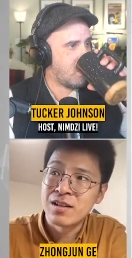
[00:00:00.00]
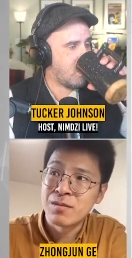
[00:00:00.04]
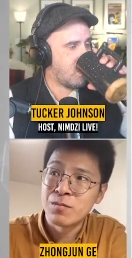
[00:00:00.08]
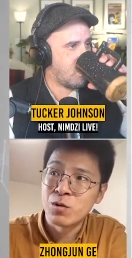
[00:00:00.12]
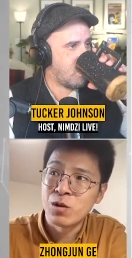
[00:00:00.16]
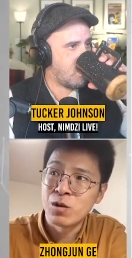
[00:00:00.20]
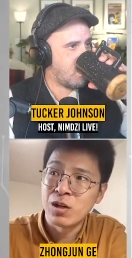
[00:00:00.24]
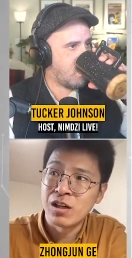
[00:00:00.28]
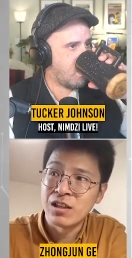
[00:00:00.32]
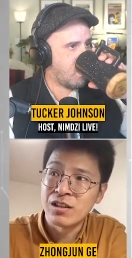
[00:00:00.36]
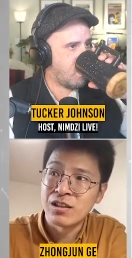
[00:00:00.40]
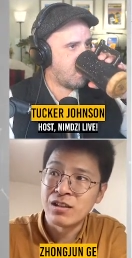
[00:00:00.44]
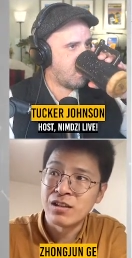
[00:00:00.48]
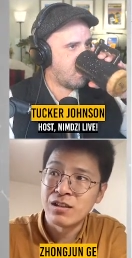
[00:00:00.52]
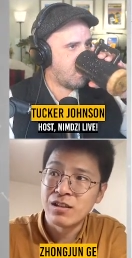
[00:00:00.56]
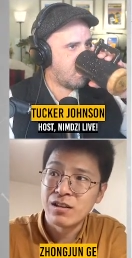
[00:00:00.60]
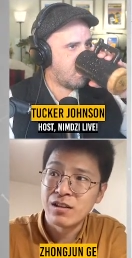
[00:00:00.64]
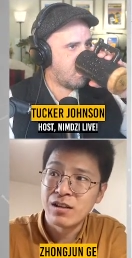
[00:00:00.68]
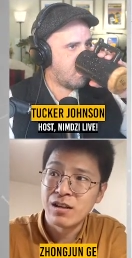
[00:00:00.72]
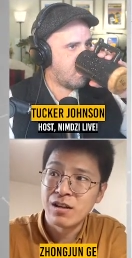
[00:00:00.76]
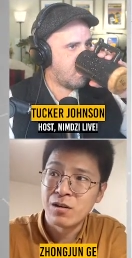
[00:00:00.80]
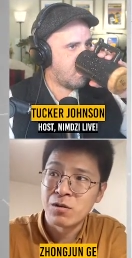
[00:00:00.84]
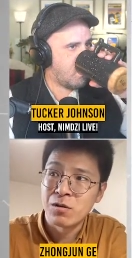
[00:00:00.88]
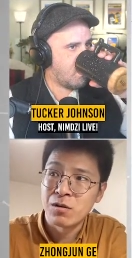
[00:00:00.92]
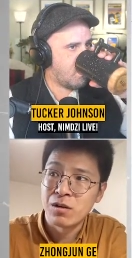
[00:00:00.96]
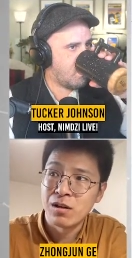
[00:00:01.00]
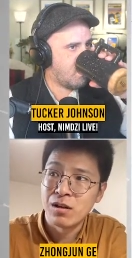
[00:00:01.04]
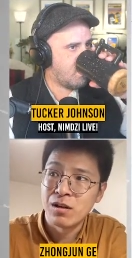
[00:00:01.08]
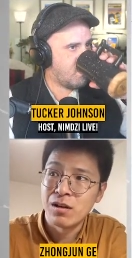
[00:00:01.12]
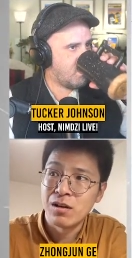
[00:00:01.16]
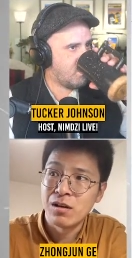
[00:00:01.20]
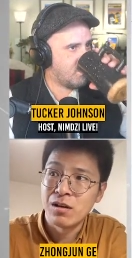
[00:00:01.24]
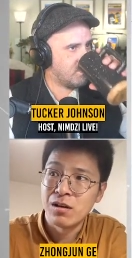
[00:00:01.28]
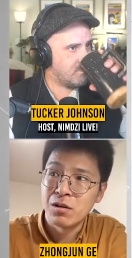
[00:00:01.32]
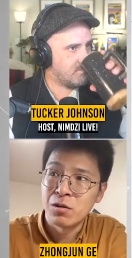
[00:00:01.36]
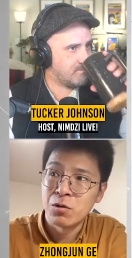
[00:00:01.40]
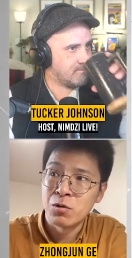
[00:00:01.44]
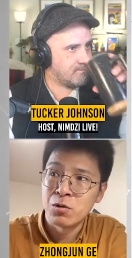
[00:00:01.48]
Speaker 1: someone
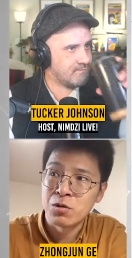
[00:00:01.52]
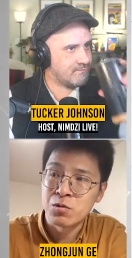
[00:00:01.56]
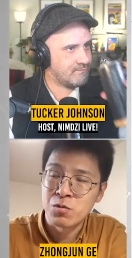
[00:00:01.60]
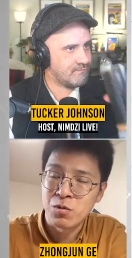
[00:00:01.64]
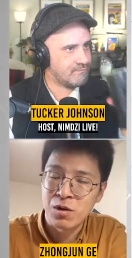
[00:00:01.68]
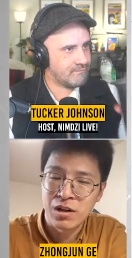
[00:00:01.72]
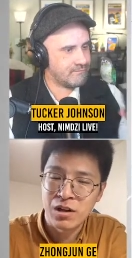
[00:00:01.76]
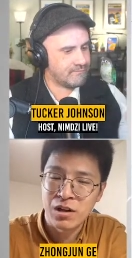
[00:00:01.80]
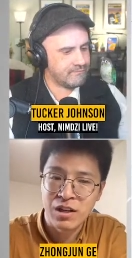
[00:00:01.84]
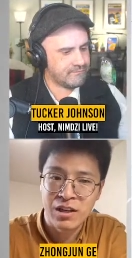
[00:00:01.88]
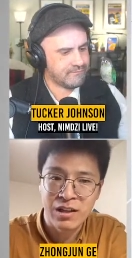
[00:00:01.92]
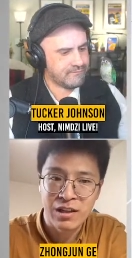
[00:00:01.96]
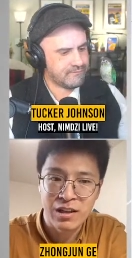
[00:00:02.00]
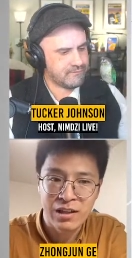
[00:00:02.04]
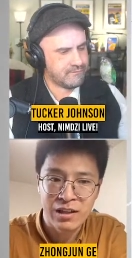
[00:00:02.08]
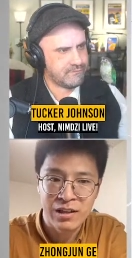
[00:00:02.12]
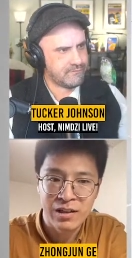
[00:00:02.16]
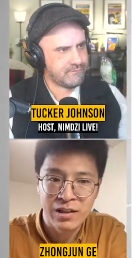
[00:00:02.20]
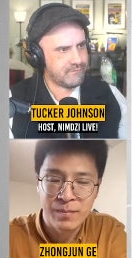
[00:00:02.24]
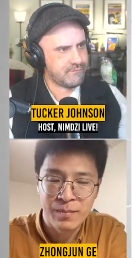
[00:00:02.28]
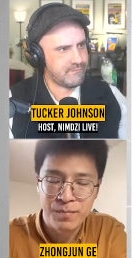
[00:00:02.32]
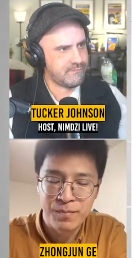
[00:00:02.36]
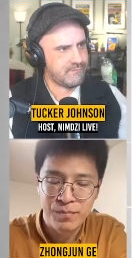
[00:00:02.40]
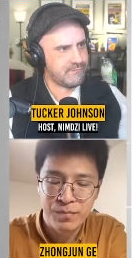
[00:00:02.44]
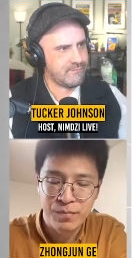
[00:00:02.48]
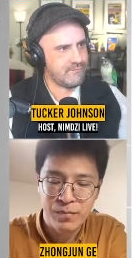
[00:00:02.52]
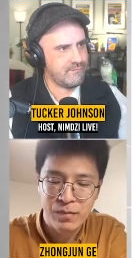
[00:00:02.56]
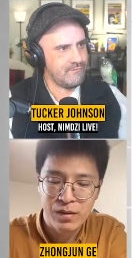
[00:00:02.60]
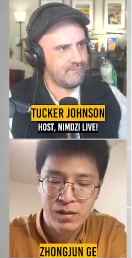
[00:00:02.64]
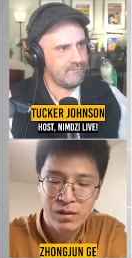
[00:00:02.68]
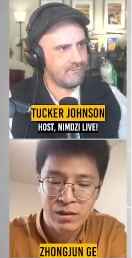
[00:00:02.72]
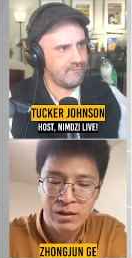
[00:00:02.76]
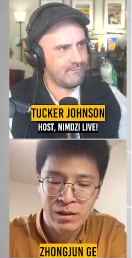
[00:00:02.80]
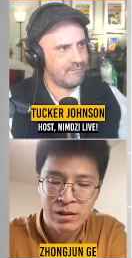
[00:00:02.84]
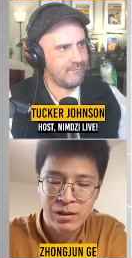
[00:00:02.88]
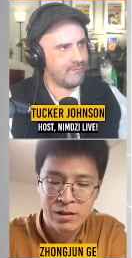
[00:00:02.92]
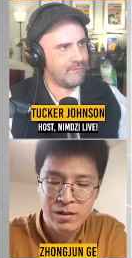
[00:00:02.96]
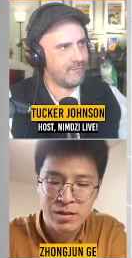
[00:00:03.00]
uh, who's running a,
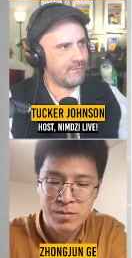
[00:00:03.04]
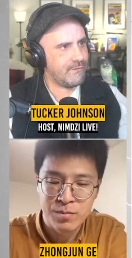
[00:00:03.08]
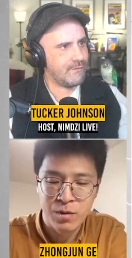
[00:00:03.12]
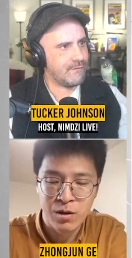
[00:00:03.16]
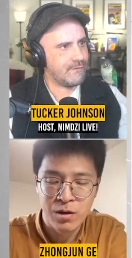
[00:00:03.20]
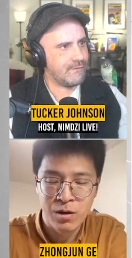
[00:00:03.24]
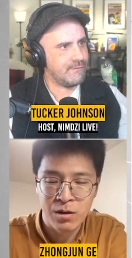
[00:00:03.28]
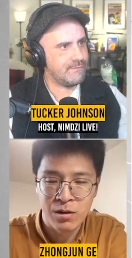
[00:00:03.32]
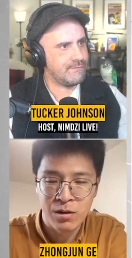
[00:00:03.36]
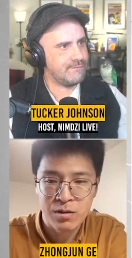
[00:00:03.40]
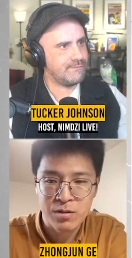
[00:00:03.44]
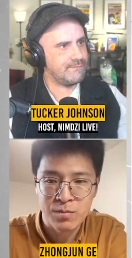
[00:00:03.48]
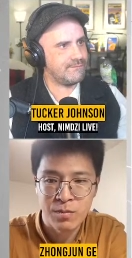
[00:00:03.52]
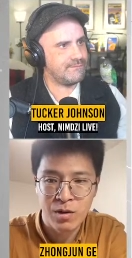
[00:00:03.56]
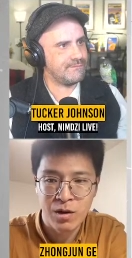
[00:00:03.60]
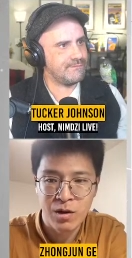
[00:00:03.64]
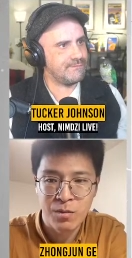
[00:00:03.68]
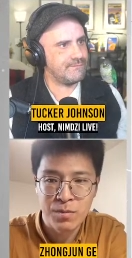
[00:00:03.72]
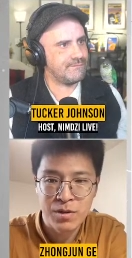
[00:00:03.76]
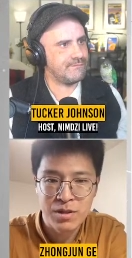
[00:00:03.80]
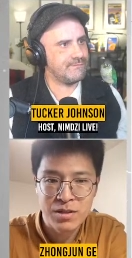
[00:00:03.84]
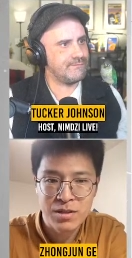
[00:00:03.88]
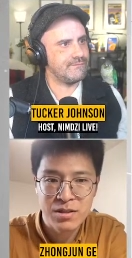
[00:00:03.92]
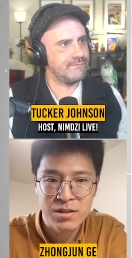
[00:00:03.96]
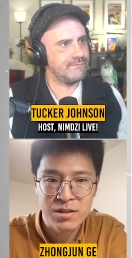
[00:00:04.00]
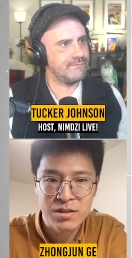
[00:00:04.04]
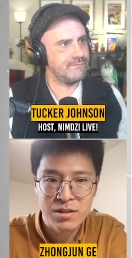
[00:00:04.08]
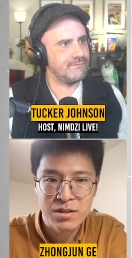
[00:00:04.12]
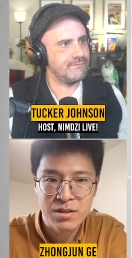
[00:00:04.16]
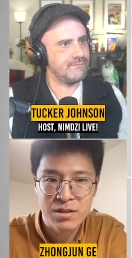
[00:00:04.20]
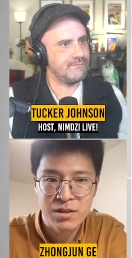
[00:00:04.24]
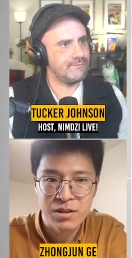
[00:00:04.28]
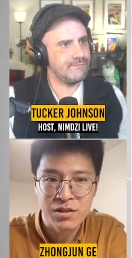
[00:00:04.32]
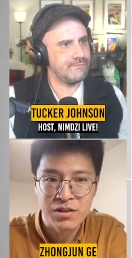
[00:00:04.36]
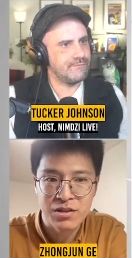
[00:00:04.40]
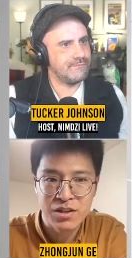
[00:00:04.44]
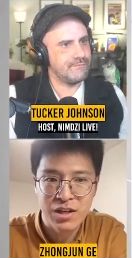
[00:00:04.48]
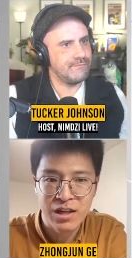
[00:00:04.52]
a, small small
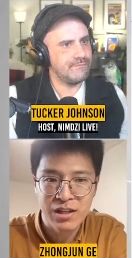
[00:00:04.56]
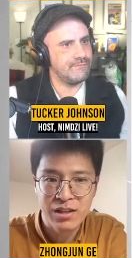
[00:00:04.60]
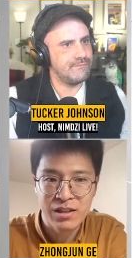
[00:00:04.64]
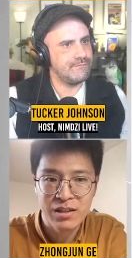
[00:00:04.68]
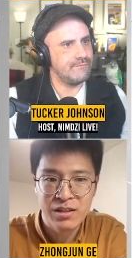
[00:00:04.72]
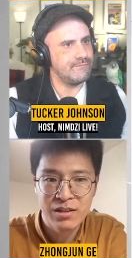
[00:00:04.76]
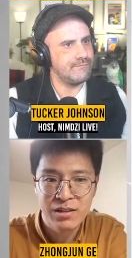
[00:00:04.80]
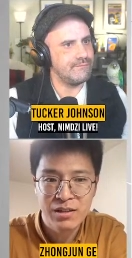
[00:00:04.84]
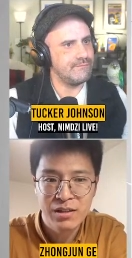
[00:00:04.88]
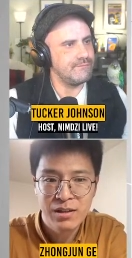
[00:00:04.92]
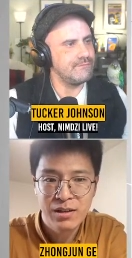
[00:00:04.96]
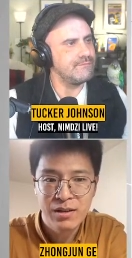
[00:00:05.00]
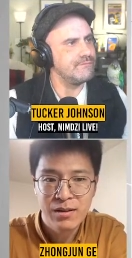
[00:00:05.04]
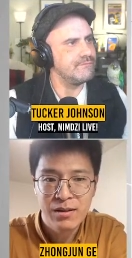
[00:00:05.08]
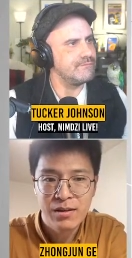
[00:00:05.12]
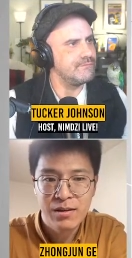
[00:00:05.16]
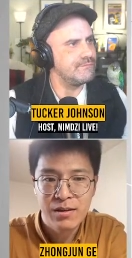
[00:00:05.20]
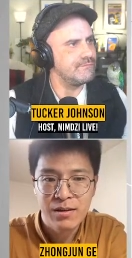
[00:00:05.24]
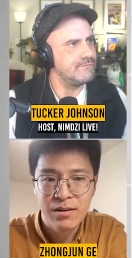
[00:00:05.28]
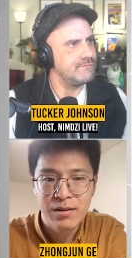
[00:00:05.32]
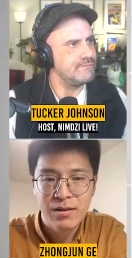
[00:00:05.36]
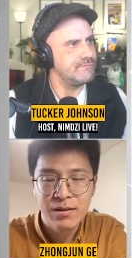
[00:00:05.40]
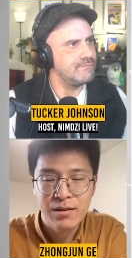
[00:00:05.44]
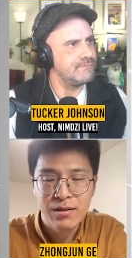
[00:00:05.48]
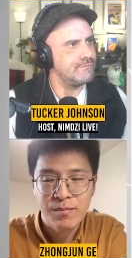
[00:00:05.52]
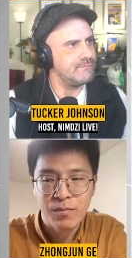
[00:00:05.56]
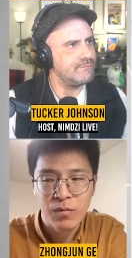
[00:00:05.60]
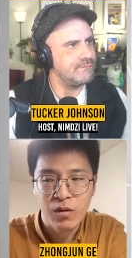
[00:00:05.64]
business in China, mm.